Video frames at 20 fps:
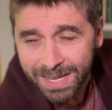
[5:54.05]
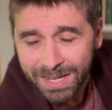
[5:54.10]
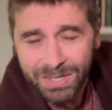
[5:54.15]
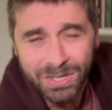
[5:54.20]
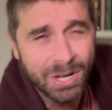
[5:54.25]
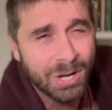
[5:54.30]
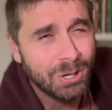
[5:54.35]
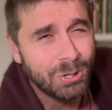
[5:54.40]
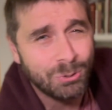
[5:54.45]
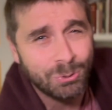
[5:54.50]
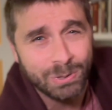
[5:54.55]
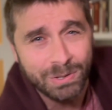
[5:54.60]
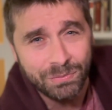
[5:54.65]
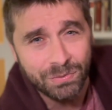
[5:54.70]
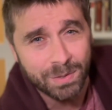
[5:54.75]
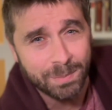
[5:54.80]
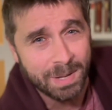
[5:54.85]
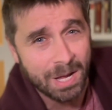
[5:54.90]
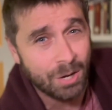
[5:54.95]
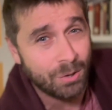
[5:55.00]
not only
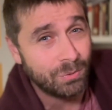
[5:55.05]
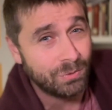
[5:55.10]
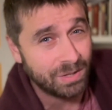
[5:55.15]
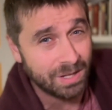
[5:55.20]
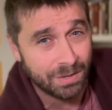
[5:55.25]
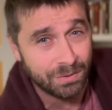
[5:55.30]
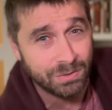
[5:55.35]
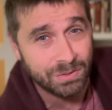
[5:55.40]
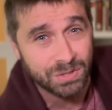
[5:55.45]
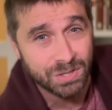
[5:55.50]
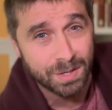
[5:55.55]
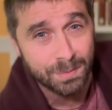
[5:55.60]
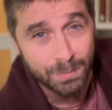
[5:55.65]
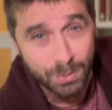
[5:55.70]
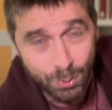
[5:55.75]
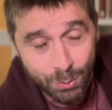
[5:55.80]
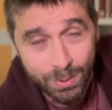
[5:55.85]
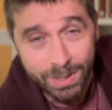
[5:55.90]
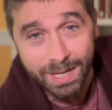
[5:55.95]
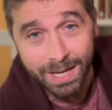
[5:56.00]
from how the others
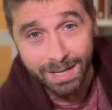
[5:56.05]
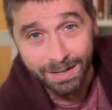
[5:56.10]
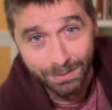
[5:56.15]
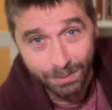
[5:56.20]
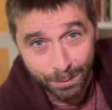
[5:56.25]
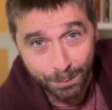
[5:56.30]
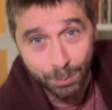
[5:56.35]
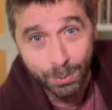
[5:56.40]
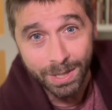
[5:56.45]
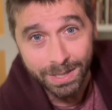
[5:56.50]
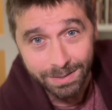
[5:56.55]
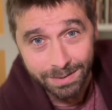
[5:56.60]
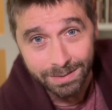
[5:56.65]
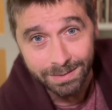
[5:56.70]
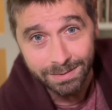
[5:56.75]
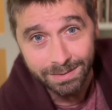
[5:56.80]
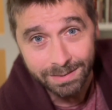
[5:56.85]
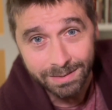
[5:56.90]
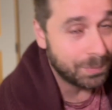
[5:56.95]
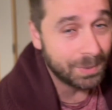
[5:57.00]
communicate in their
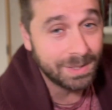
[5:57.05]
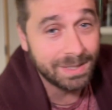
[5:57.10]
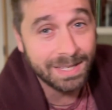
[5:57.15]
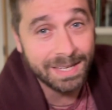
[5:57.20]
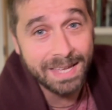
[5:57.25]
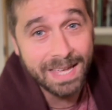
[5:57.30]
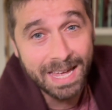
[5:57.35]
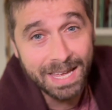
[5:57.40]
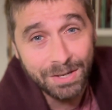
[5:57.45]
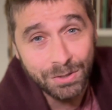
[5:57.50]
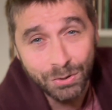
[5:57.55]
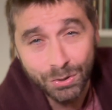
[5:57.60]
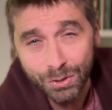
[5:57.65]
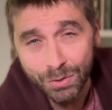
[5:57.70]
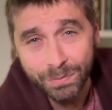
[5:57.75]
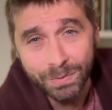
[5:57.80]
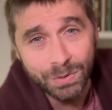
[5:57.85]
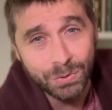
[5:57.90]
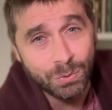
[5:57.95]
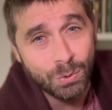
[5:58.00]
presence, but they gain
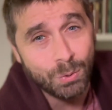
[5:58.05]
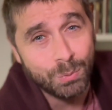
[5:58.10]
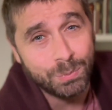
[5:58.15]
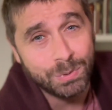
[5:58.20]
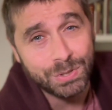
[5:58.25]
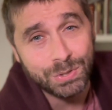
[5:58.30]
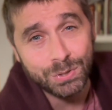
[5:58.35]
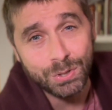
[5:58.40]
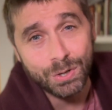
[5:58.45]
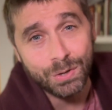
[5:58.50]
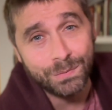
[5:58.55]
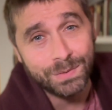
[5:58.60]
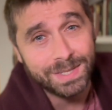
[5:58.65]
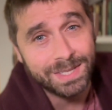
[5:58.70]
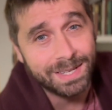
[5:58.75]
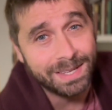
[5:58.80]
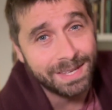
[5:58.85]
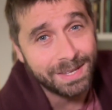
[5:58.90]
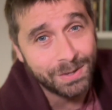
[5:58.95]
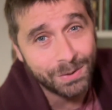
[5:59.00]
nerve and grow in resolve as
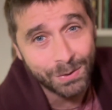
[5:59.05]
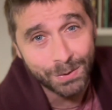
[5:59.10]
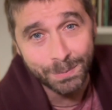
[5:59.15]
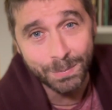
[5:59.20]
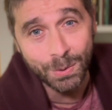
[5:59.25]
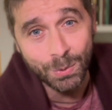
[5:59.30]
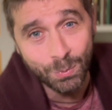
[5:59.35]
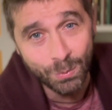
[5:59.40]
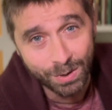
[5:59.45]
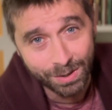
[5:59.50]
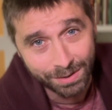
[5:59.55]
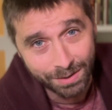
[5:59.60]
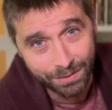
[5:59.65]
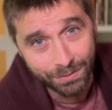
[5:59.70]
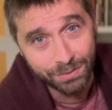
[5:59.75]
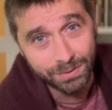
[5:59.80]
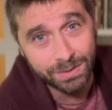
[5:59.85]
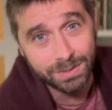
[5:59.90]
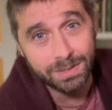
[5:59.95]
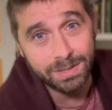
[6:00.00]
they hear about one
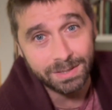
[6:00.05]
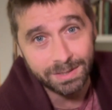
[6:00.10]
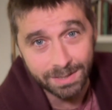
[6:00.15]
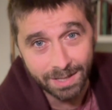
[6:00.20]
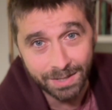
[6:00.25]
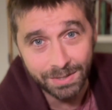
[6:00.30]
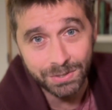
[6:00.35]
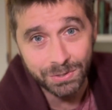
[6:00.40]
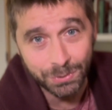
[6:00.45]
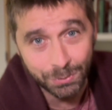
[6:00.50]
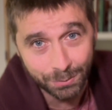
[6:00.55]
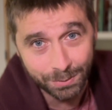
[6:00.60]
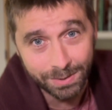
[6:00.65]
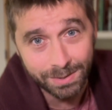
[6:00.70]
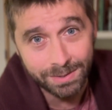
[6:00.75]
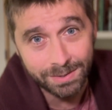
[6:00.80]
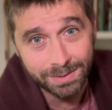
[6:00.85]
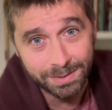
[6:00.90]
another's success stories.